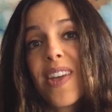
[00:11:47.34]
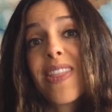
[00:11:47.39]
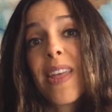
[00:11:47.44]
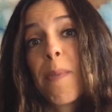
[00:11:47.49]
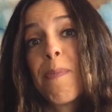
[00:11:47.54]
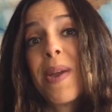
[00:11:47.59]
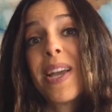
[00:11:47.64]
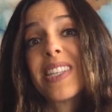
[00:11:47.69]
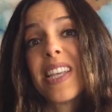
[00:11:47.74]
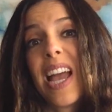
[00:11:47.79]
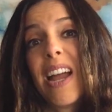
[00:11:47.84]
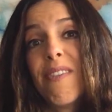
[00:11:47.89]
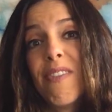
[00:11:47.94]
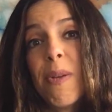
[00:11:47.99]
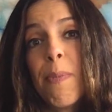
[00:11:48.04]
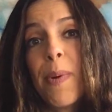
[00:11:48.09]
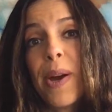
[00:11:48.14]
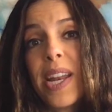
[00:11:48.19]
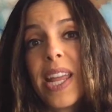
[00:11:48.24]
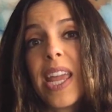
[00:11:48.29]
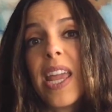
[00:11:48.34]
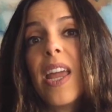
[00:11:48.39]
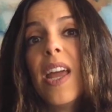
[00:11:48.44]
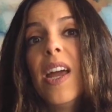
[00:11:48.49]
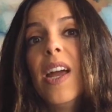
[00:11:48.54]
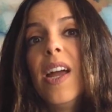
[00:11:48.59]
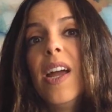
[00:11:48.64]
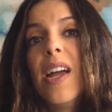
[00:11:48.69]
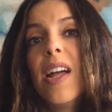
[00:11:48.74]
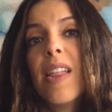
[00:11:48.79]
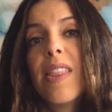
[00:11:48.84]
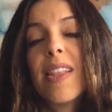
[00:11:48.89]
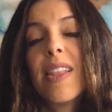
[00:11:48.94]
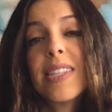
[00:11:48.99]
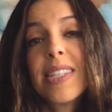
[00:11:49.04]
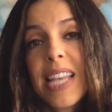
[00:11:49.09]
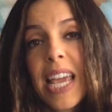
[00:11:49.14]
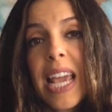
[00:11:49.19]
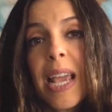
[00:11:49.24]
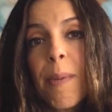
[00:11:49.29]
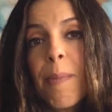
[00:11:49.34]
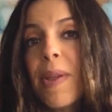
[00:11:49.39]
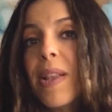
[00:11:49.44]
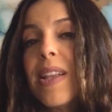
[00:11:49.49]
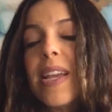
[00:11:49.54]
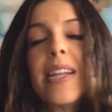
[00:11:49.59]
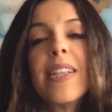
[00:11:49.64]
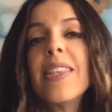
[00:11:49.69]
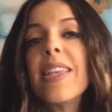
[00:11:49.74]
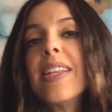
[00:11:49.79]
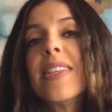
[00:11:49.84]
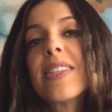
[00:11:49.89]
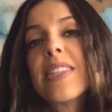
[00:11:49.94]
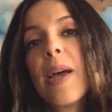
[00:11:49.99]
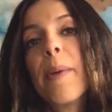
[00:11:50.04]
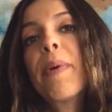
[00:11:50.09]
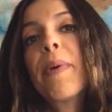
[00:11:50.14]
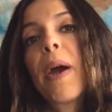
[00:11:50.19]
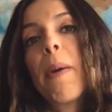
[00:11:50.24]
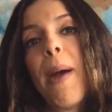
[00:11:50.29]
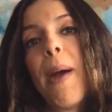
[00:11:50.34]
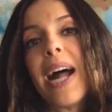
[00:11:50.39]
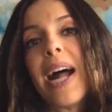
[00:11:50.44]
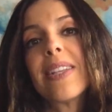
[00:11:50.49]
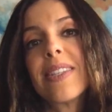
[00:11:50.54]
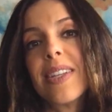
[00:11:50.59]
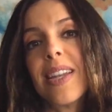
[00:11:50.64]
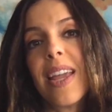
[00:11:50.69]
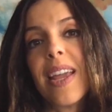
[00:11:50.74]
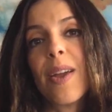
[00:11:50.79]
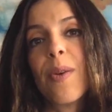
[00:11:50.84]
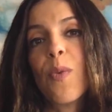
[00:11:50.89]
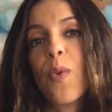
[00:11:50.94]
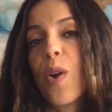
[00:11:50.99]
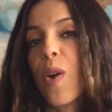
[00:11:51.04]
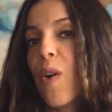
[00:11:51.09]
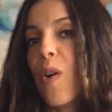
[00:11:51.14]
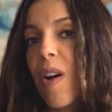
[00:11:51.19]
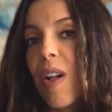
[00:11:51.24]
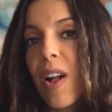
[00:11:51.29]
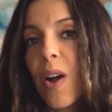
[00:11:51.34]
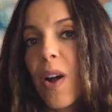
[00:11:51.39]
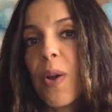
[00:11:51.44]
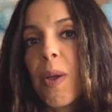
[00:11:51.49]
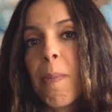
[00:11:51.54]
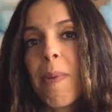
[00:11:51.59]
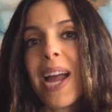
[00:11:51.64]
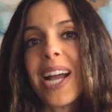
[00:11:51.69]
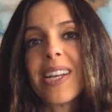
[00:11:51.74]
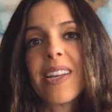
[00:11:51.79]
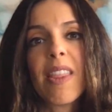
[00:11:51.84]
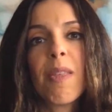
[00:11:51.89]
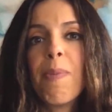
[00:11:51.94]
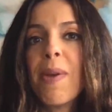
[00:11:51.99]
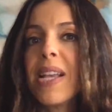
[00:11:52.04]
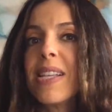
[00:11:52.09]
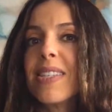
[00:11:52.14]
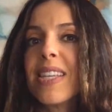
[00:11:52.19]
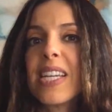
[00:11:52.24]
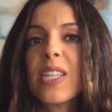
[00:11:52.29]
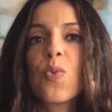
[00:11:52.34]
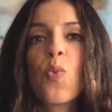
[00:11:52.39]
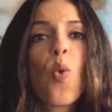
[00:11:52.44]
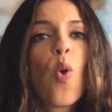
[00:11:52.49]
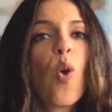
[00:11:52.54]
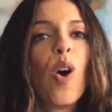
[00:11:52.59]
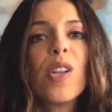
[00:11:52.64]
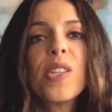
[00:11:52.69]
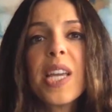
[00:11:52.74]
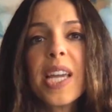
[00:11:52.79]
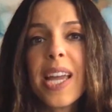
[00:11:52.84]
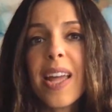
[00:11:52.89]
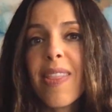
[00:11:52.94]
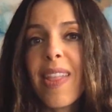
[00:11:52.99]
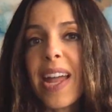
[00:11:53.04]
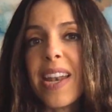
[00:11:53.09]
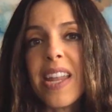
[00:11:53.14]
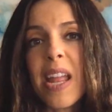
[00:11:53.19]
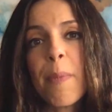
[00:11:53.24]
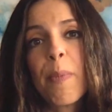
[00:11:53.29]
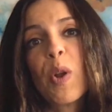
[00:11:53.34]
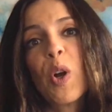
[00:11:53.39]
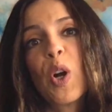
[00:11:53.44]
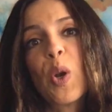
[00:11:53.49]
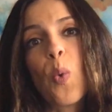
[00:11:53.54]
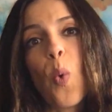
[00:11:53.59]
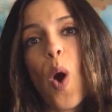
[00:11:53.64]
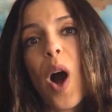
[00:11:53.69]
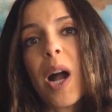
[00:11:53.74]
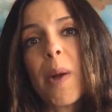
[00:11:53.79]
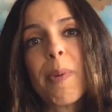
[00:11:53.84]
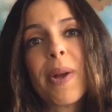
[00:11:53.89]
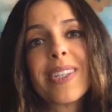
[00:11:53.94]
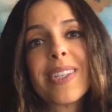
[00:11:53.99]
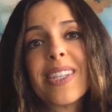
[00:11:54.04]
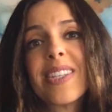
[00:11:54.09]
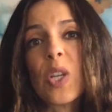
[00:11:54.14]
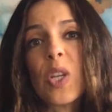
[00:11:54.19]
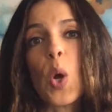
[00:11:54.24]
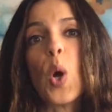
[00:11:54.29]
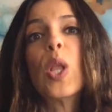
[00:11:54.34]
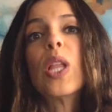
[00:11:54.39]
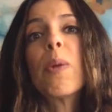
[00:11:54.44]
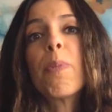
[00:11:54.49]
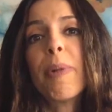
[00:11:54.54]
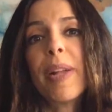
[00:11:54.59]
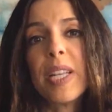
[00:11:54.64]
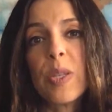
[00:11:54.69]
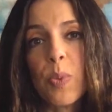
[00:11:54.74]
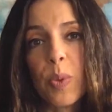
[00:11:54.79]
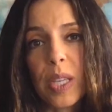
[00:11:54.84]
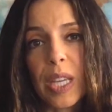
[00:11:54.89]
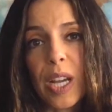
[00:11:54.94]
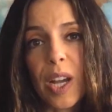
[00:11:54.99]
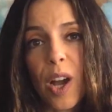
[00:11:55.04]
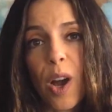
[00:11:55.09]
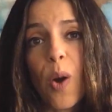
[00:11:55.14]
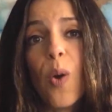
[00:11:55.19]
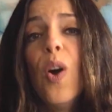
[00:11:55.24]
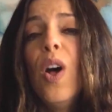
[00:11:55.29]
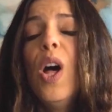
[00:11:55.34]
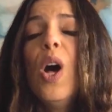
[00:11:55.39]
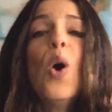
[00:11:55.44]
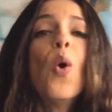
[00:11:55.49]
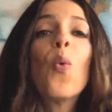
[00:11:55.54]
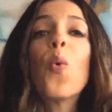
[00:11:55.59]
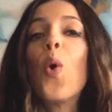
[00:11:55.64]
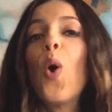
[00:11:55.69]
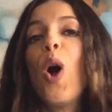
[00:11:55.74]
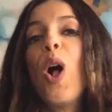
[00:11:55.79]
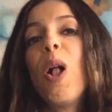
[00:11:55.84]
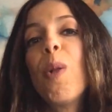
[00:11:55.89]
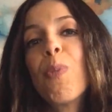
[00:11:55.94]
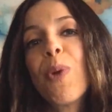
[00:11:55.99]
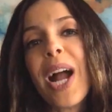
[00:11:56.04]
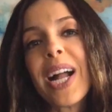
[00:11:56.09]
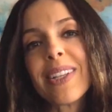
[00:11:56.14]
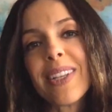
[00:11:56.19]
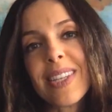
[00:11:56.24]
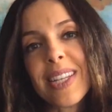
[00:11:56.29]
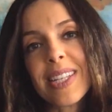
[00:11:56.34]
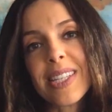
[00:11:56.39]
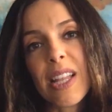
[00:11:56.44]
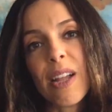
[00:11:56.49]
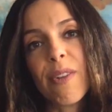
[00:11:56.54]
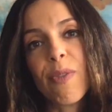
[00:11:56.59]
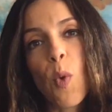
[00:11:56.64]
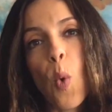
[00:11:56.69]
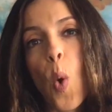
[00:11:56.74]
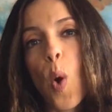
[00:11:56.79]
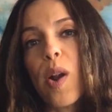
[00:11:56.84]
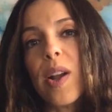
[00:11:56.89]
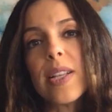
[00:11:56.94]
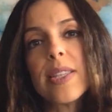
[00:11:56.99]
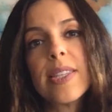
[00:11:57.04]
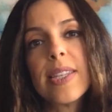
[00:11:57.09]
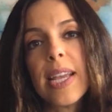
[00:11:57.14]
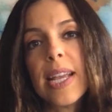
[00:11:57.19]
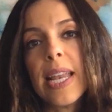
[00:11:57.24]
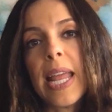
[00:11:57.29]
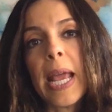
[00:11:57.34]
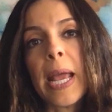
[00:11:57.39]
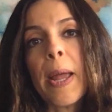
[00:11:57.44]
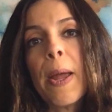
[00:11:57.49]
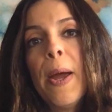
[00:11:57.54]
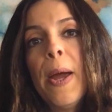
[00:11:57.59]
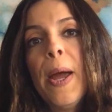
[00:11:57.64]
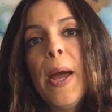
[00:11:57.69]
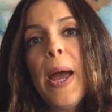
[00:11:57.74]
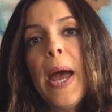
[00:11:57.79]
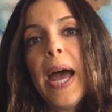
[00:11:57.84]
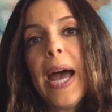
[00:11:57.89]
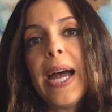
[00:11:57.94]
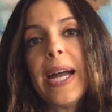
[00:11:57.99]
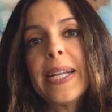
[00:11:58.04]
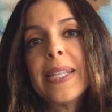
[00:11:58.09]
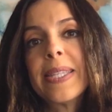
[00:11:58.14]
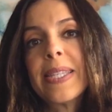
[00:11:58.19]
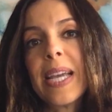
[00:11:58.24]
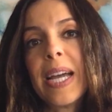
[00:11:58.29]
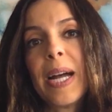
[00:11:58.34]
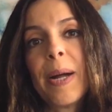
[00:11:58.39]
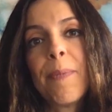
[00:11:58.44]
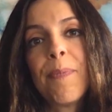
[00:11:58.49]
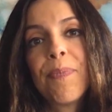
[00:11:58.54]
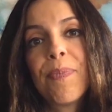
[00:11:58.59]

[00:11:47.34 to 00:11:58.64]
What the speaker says: thing that makes everybody the same in some capacity. We're all going back to the basics. We're all taking that neighborhood walk because it's the only place we can go. We're all practicing self-quarantining. And,